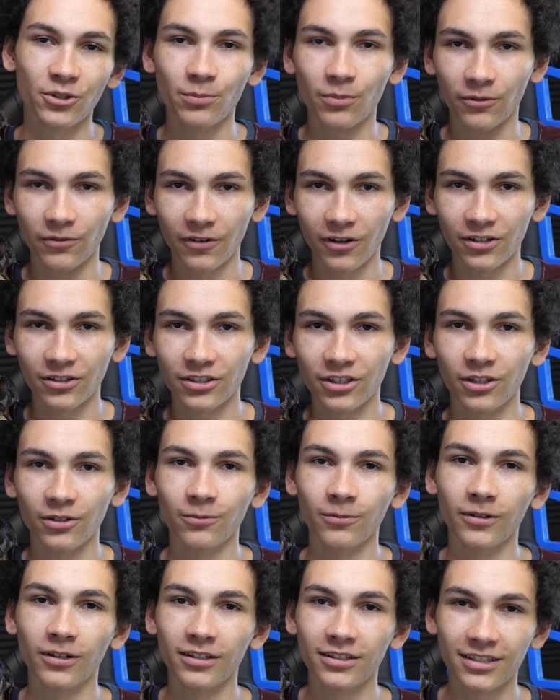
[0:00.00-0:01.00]
super far into the
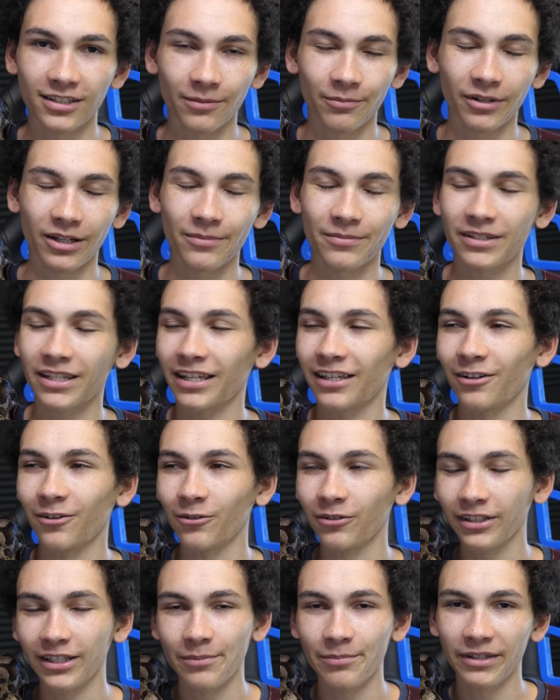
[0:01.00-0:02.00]
woods, sometimes they can
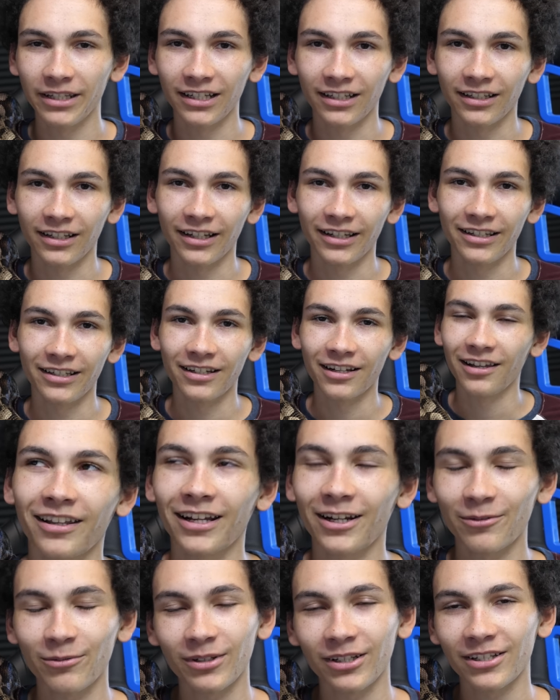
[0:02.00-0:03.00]
only meet at night,
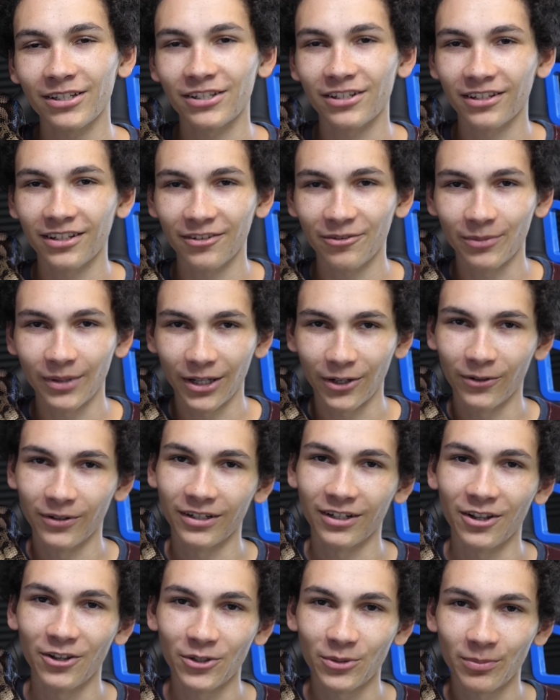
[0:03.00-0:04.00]
and I really shouldn't have been
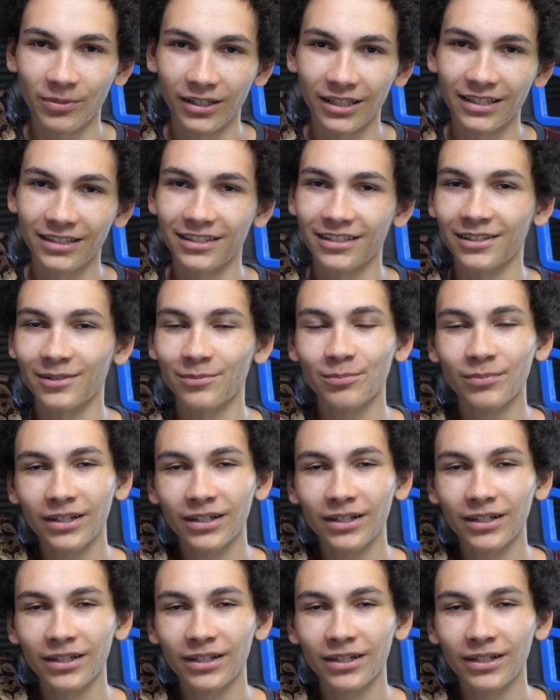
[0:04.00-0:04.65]
going to those places,